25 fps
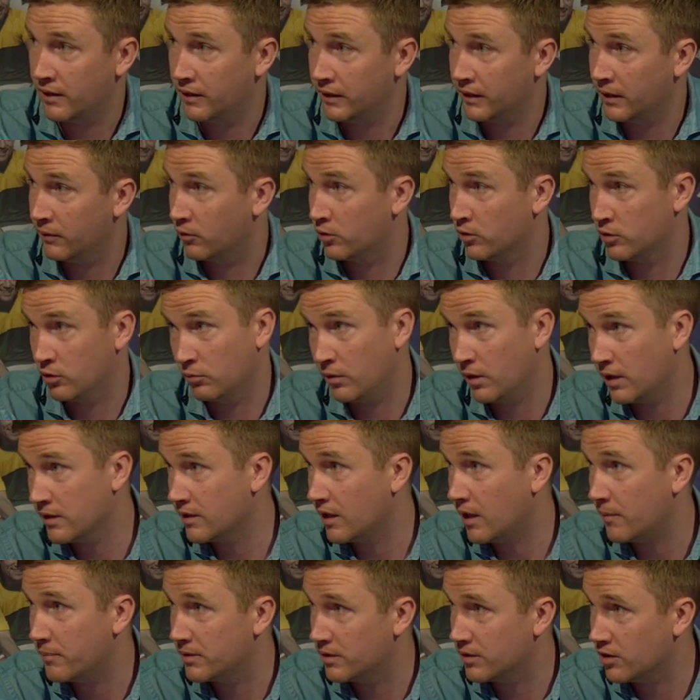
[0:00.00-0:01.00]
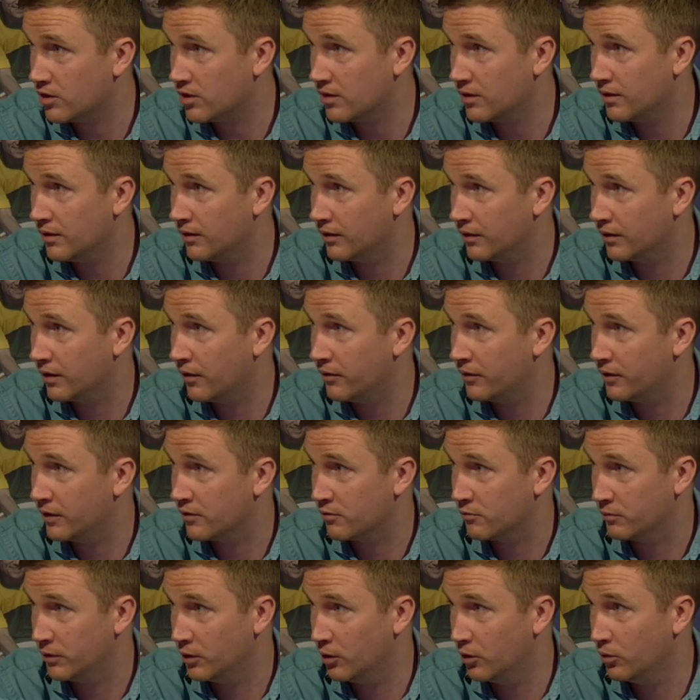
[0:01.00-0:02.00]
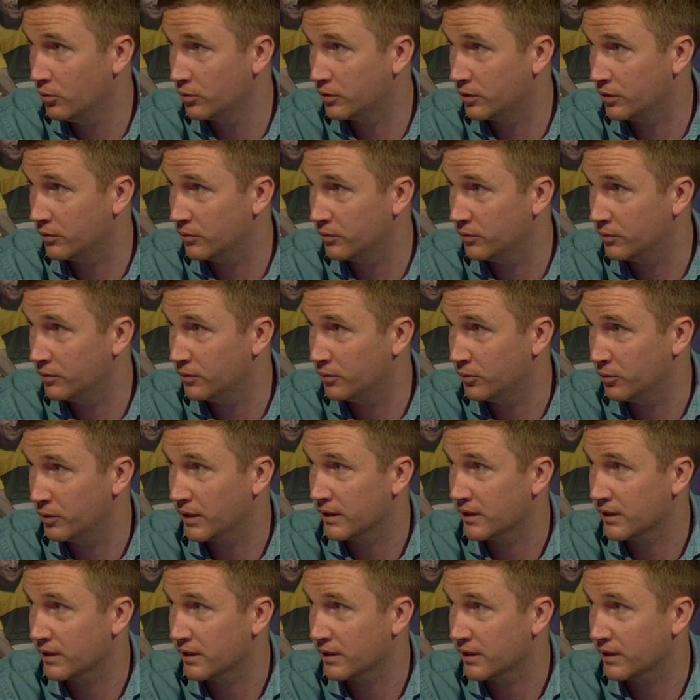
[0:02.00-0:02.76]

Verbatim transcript: of game? Because there was opposition in the county, as we know, to, to know,